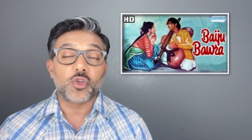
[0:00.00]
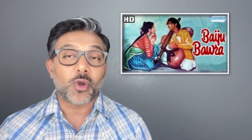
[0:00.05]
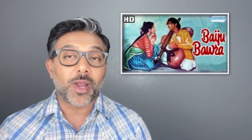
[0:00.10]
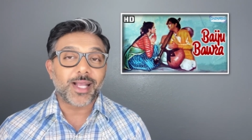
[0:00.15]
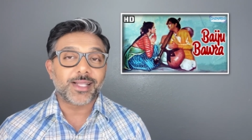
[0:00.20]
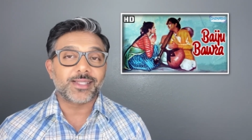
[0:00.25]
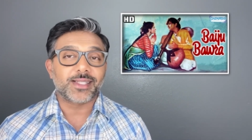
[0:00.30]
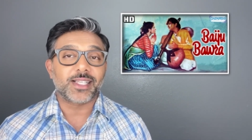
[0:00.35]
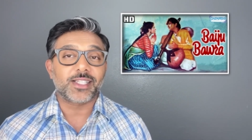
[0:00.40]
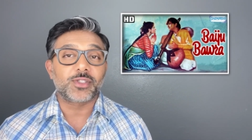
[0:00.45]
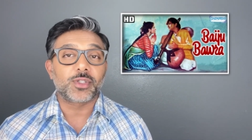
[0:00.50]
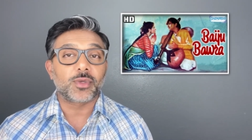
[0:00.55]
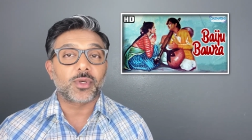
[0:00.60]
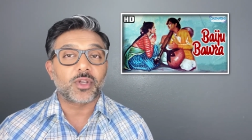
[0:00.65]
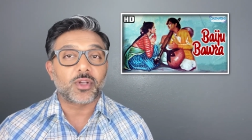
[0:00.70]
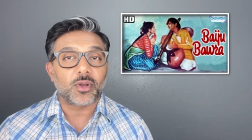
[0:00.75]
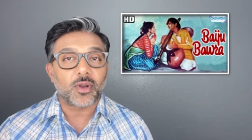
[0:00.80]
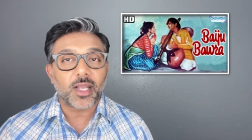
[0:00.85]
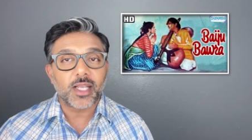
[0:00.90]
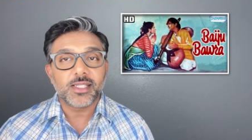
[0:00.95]
translates to
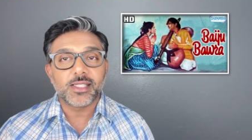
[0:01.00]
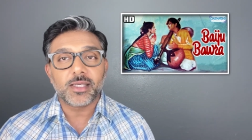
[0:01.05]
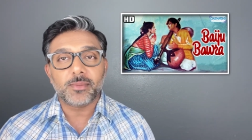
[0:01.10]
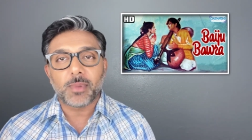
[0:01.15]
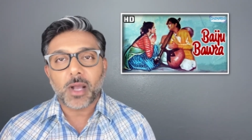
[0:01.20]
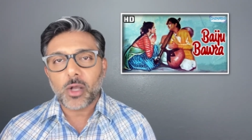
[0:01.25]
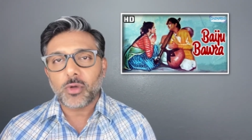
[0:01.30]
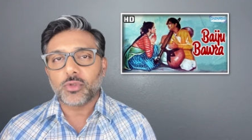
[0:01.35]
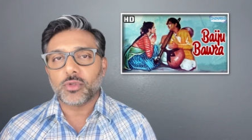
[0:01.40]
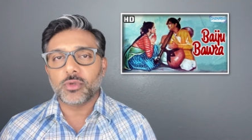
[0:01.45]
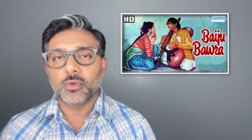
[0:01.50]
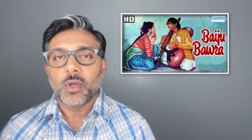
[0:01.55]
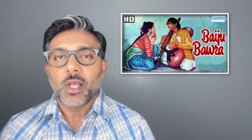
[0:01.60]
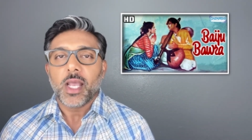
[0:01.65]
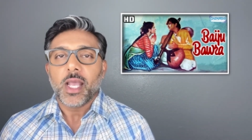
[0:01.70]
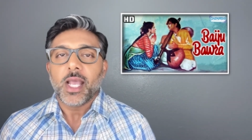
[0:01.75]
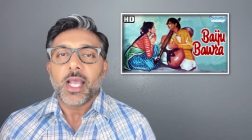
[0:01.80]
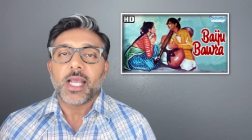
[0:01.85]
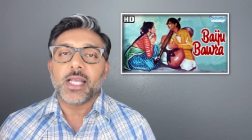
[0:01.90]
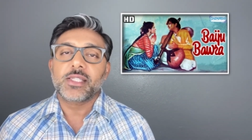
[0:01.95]
Crazy Baiju,
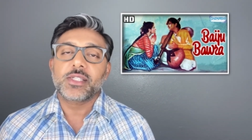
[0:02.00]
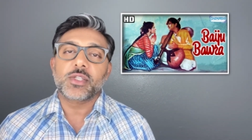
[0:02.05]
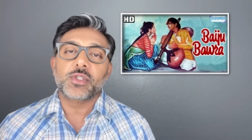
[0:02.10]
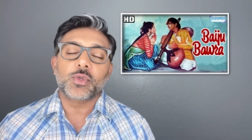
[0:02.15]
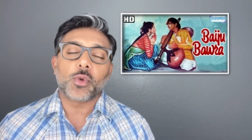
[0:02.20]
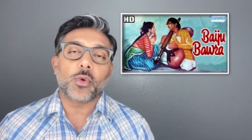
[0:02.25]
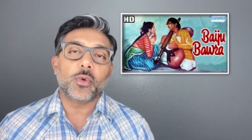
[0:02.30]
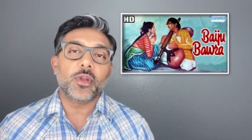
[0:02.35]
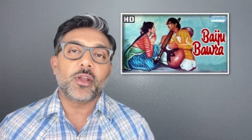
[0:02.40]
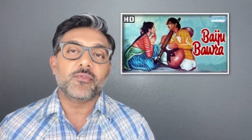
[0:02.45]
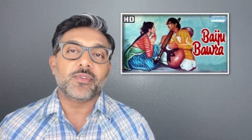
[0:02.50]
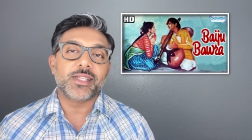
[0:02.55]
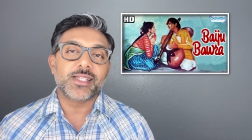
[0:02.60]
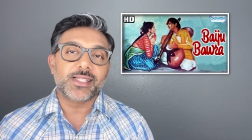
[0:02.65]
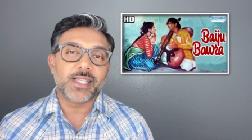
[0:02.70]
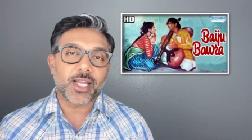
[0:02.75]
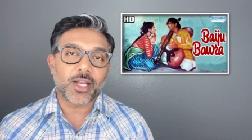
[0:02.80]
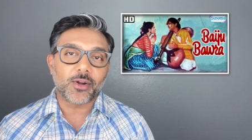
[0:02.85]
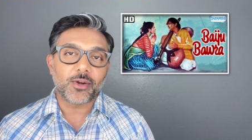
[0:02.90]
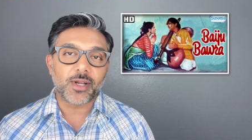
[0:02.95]
is a story of a
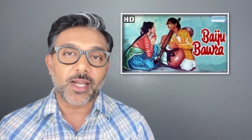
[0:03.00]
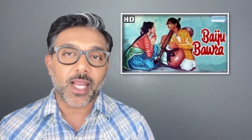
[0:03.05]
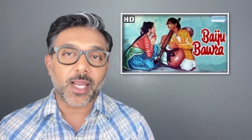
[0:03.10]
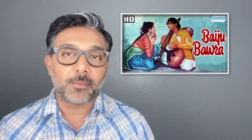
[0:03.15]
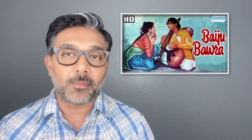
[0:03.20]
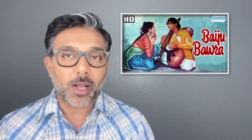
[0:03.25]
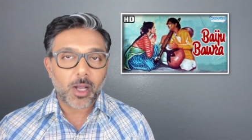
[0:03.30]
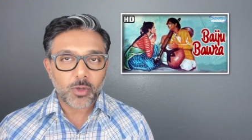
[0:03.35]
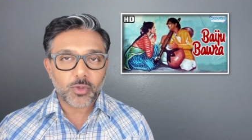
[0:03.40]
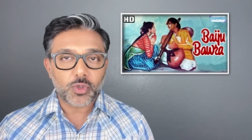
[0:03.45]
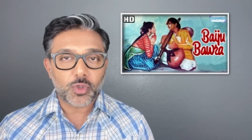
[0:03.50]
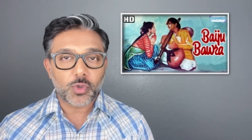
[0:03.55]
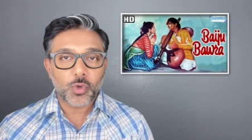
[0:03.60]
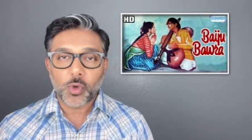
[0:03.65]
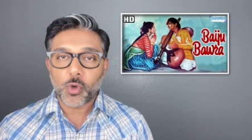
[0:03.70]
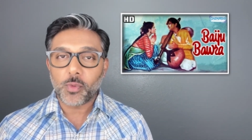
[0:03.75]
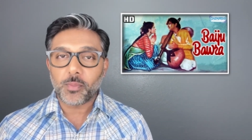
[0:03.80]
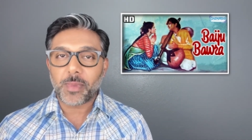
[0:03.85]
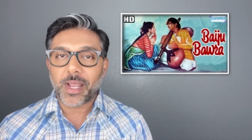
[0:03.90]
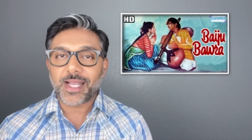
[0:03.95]
singer named Baiju
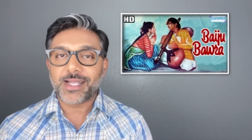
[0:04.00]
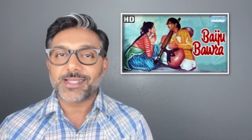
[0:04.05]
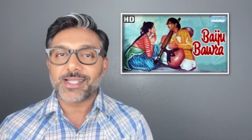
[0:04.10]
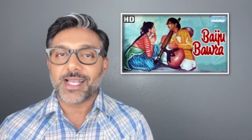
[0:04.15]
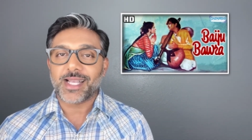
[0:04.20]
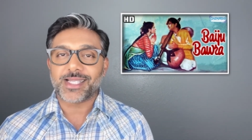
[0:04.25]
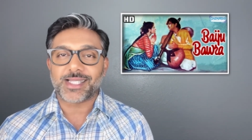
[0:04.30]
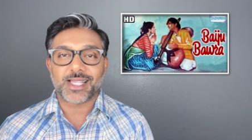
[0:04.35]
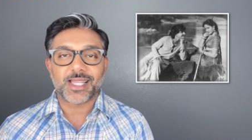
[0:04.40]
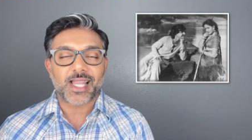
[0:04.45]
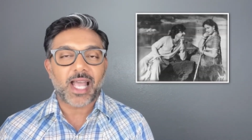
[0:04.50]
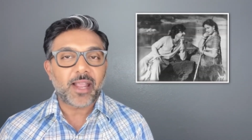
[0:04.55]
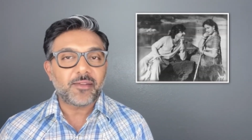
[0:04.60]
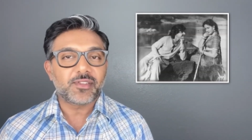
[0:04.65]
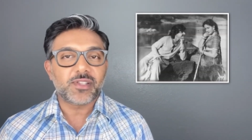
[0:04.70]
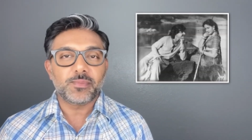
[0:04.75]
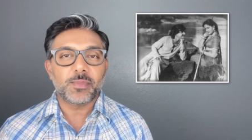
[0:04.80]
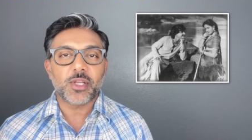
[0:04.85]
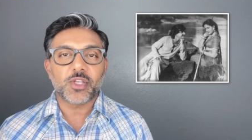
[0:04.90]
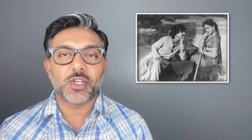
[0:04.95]
who makes his
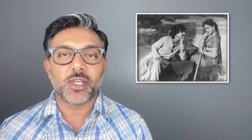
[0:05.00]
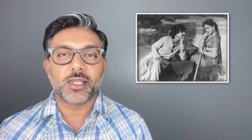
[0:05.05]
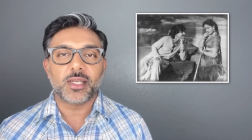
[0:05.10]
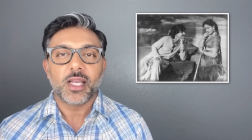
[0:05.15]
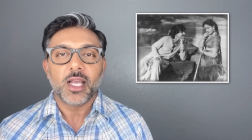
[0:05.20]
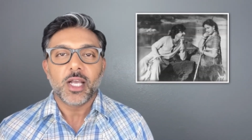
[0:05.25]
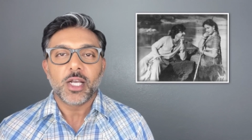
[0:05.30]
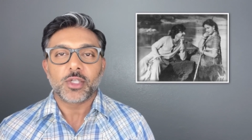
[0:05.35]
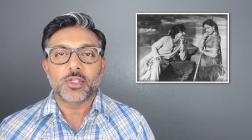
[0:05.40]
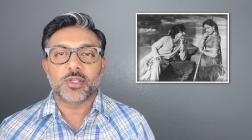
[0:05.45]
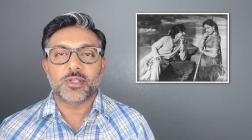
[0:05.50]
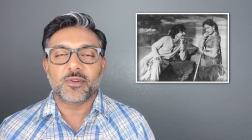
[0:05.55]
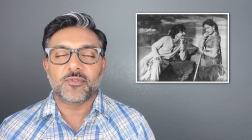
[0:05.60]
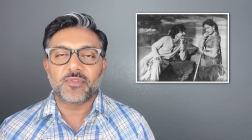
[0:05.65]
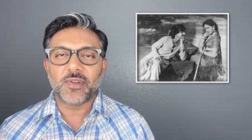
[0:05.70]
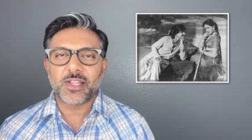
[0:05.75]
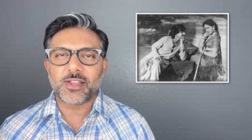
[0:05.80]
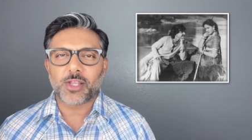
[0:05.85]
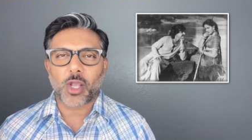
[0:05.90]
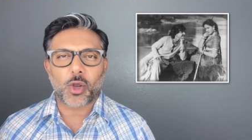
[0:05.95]
life's mission to
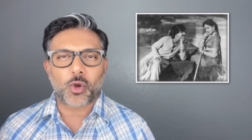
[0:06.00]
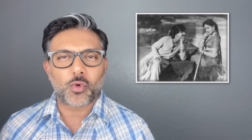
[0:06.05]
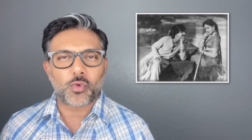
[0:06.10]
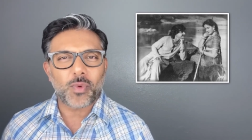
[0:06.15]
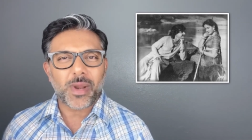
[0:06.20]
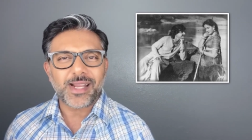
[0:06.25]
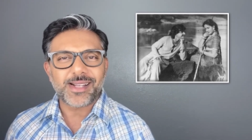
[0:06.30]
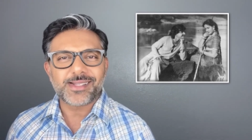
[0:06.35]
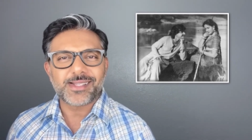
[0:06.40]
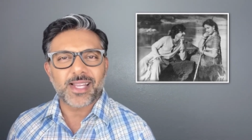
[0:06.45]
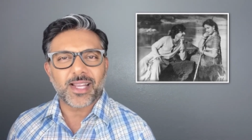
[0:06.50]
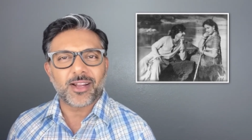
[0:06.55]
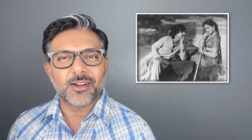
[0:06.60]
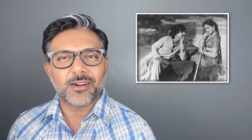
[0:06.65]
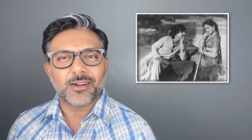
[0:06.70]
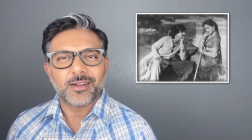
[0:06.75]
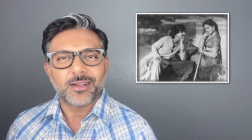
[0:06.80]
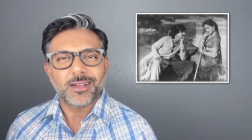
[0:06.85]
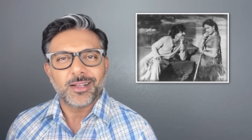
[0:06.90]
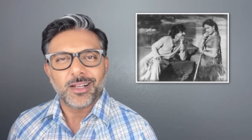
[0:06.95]
defeat the great
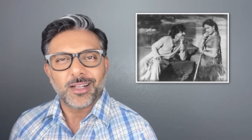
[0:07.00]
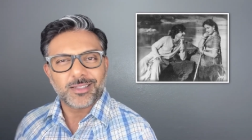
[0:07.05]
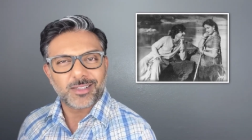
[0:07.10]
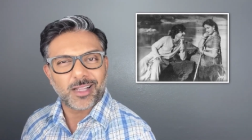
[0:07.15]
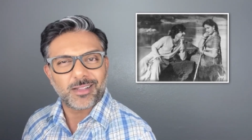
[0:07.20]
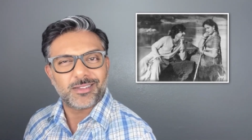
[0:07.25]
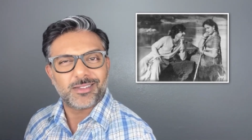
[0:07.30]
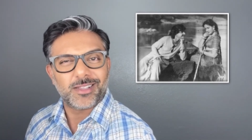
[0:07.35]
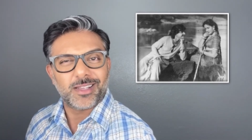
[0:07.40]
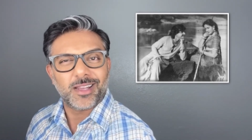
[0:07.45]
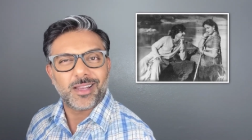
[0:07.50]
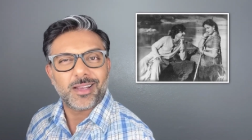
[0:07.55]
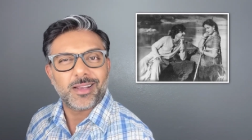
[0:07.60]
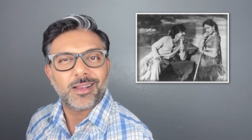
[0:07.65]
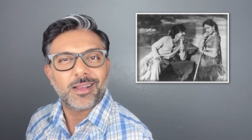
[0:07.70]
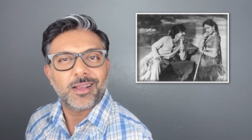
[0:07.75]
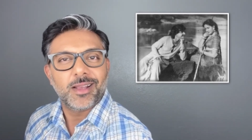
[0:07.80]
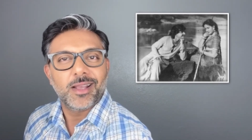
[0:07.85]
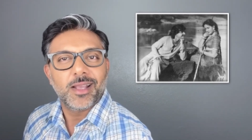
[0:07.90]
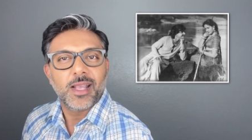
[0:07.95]
singer Tansen
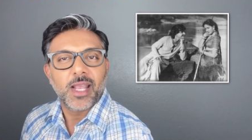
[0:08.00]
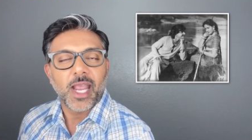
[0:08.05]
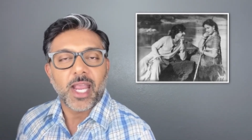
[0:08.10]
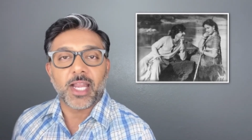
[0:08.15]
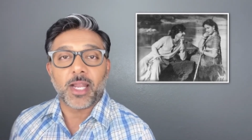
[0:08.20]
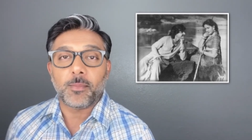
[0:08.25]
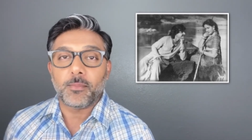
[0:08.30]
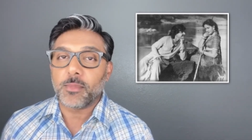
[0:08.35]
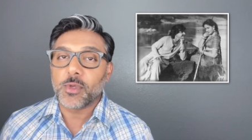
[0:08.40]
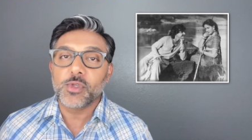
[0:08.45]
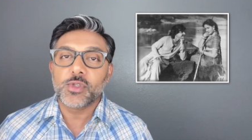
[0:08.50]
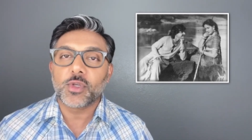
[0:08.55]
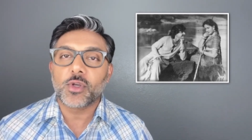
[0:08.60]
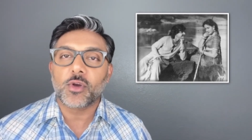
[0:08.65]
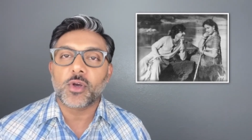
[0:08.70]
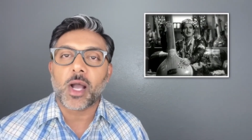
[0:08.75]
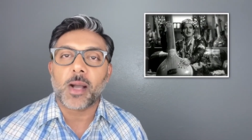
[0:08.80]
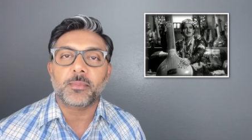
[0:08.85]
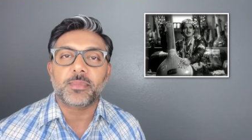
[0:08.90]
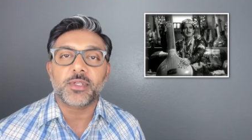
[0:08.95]
in a musical
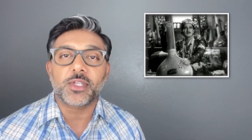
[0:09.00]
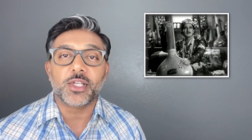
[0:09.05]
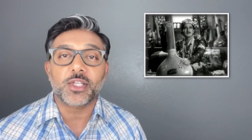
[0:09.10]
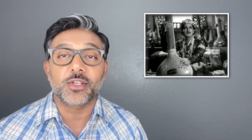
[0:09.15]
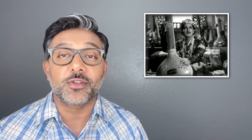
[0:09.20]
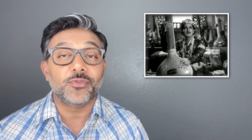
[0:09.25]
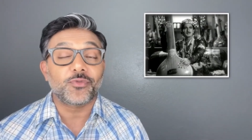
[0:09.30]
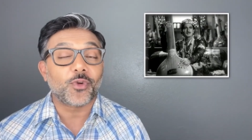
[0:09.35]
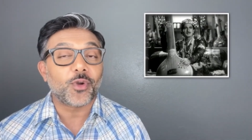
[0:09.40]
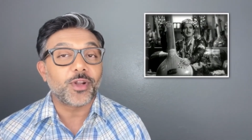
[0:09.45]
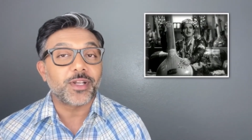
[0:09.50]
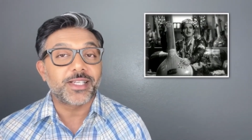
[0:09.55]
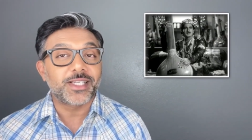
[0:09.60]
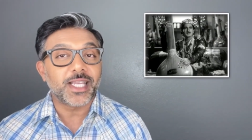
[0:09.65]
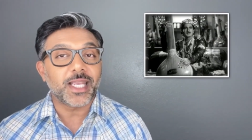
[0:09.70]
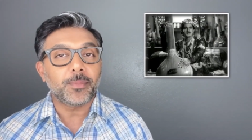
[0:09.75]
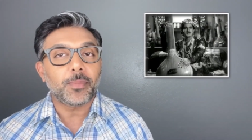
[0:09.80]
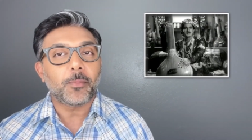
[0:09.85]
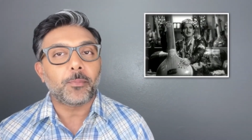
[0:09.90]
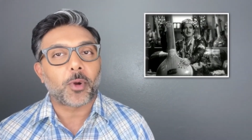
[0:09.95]
competition for a
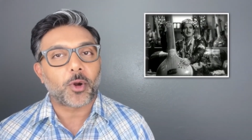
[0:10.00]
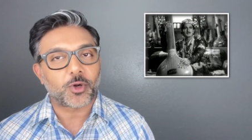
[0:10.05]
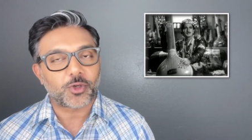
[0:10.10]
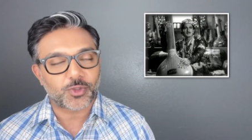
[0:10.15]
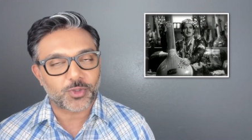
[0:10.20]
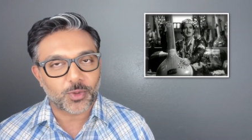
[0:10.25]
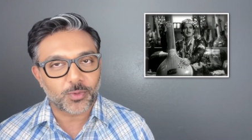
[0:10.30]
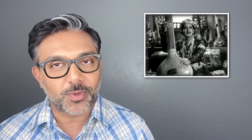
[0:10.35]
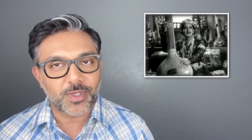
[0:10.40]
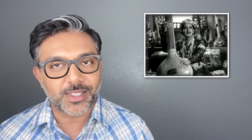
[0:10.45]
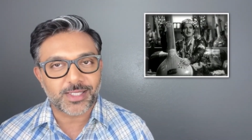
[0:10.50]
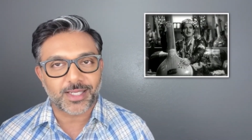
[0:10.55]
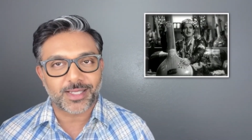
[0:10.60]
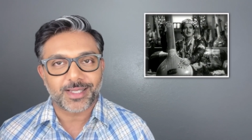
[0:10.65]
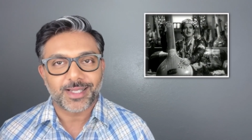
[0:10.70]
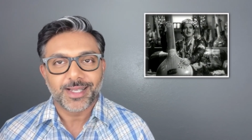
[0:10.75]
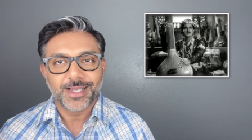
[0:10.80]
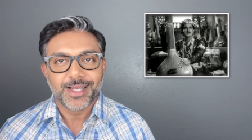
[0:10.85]
deep personal reason.